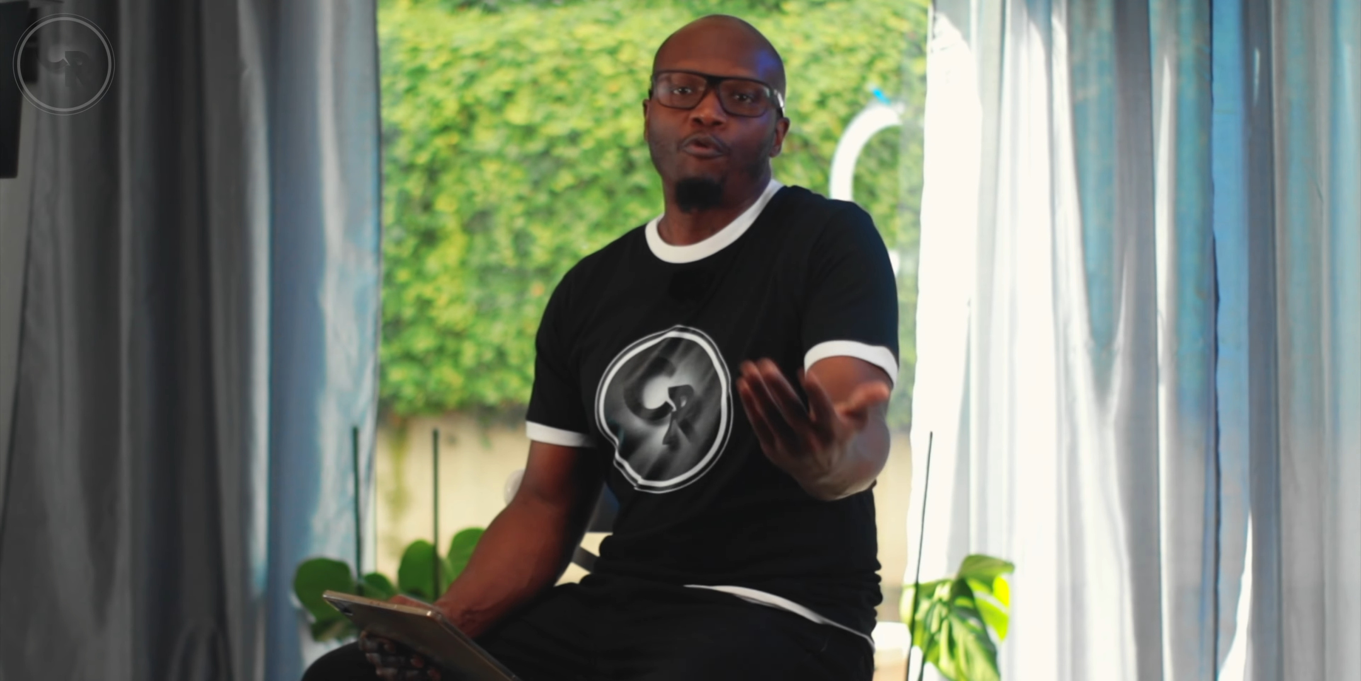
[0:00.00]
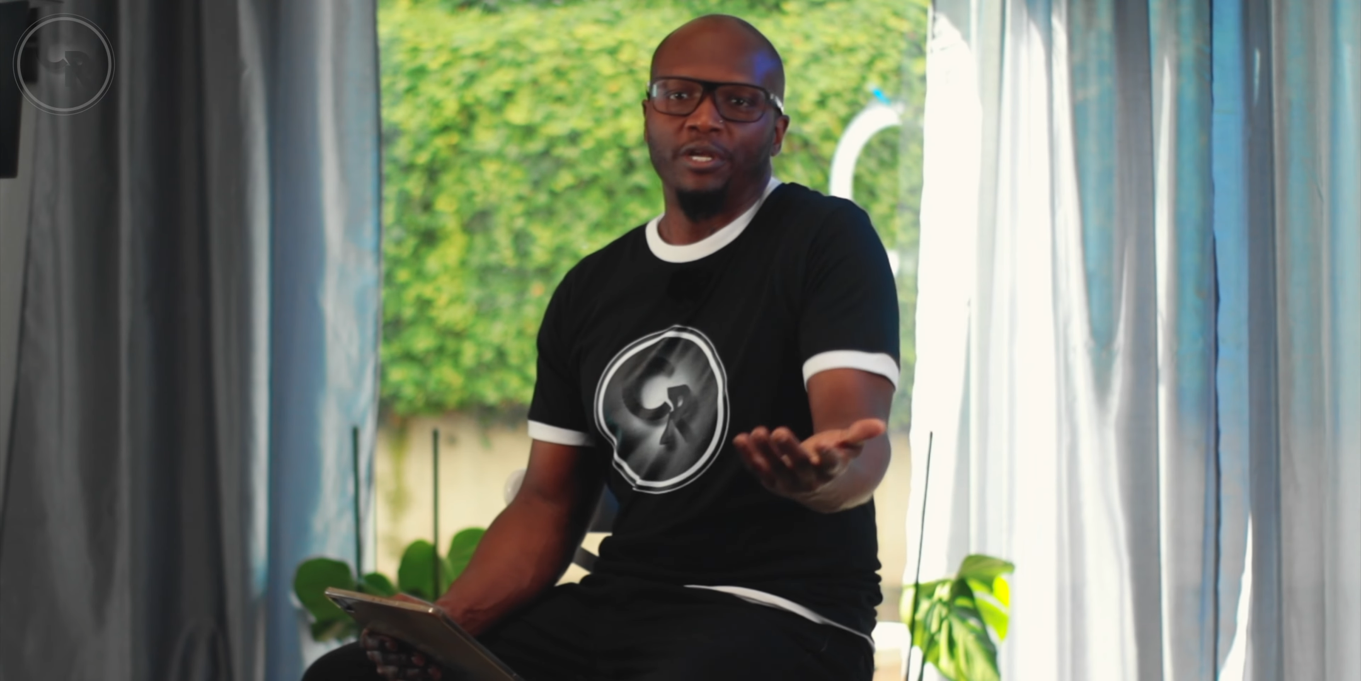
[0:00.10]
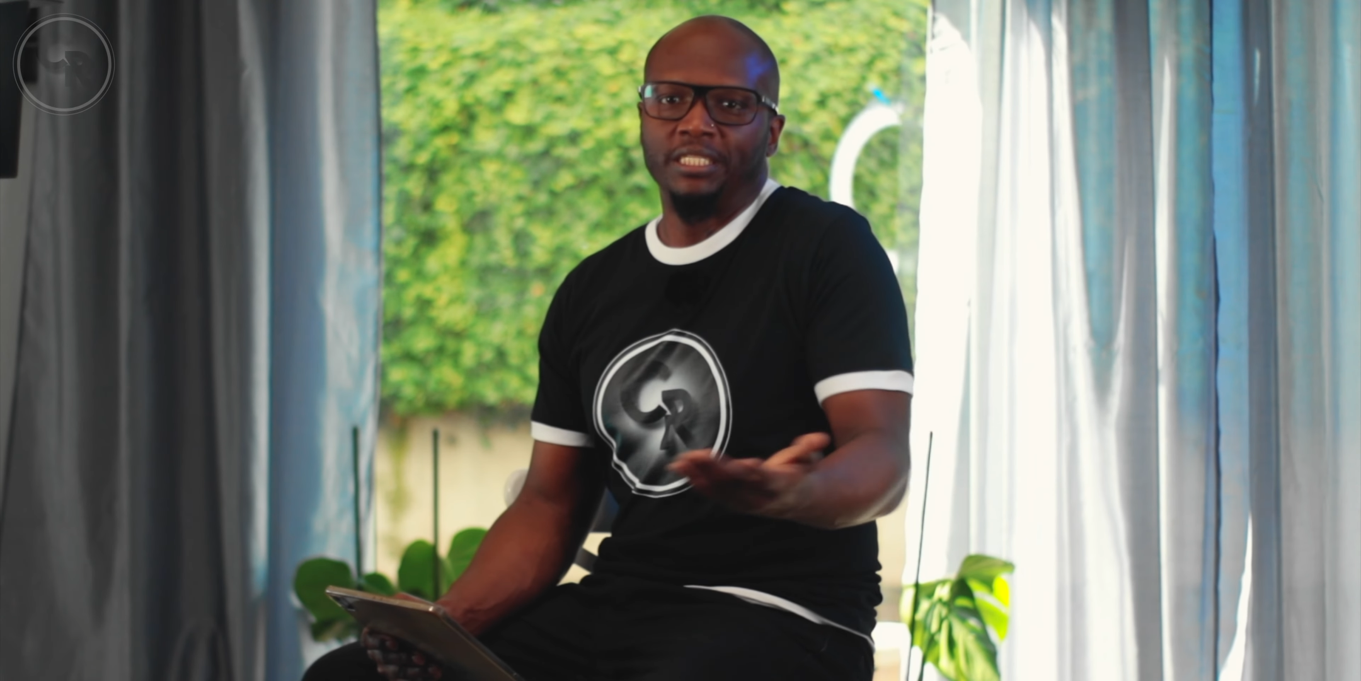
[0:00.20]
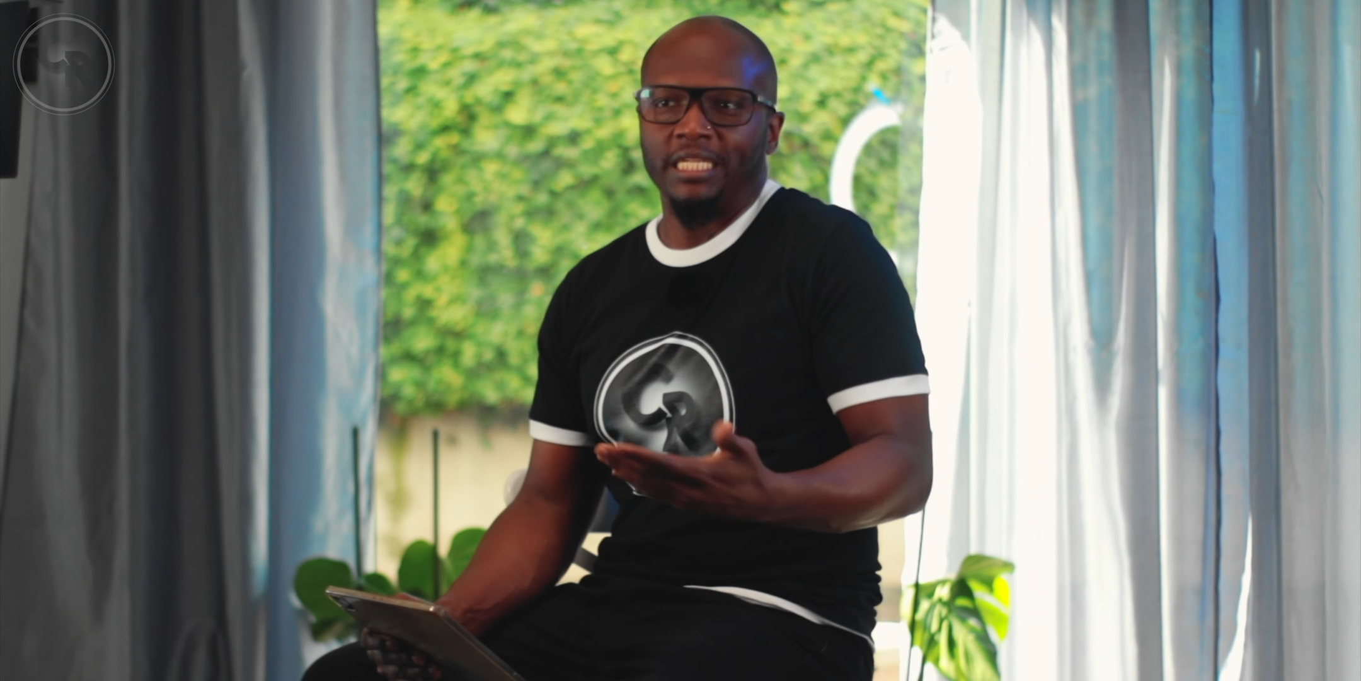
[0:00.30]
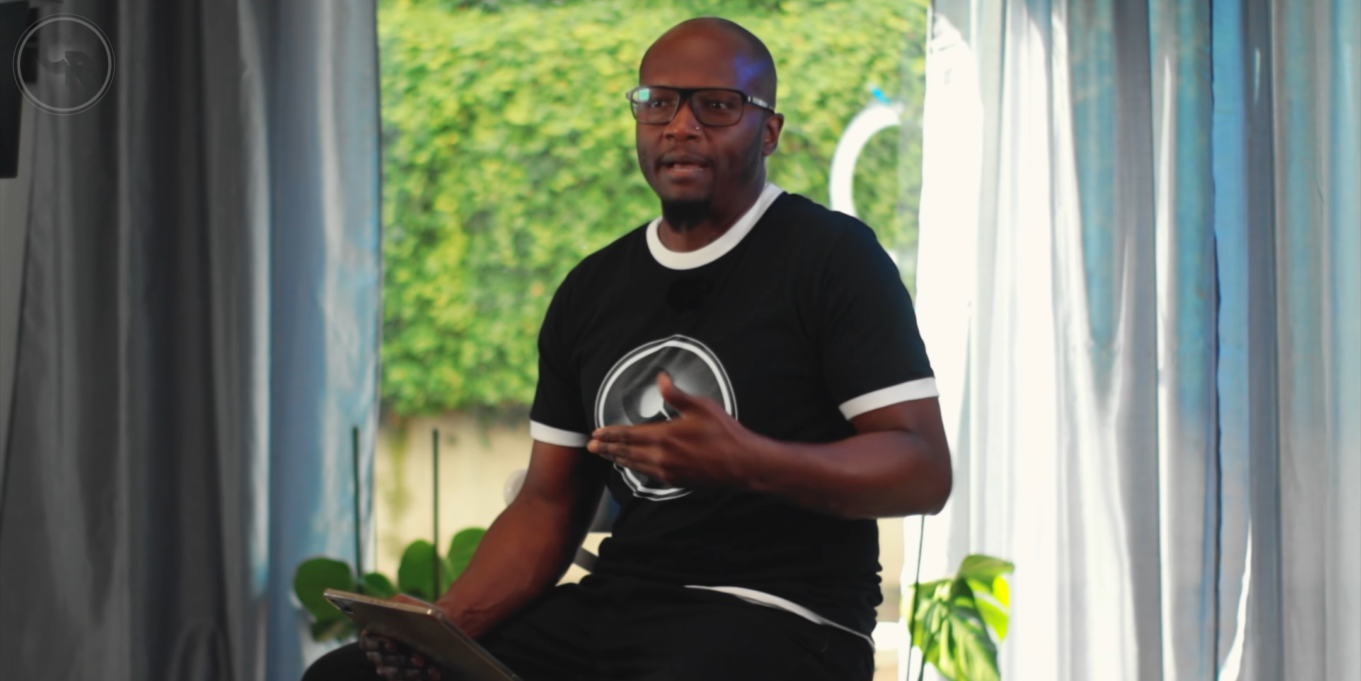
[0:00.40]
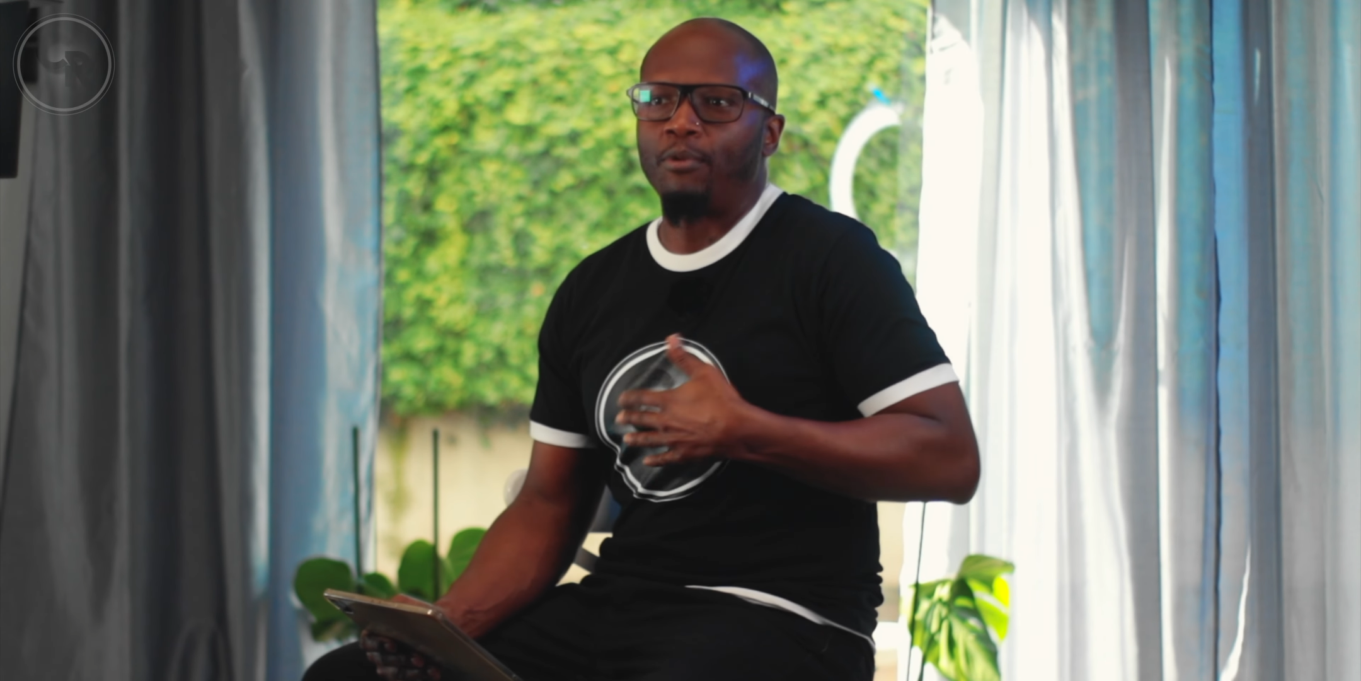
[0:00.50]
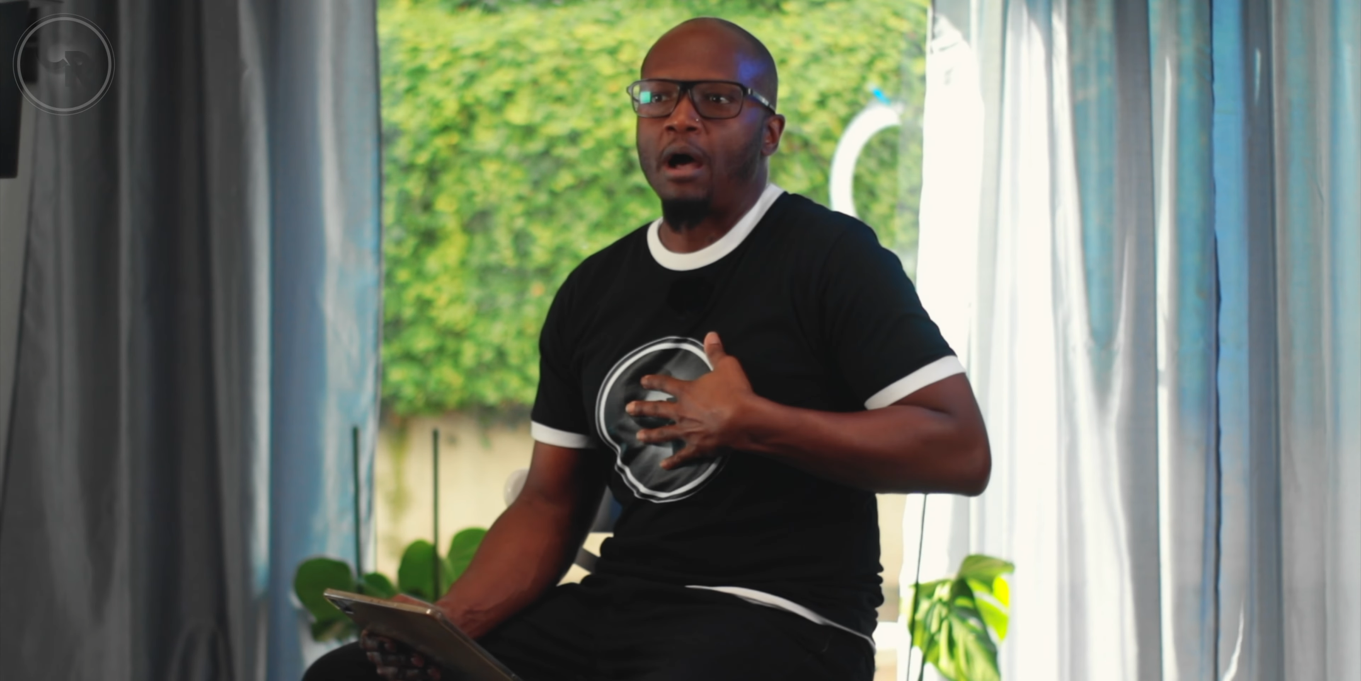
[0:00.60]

an example,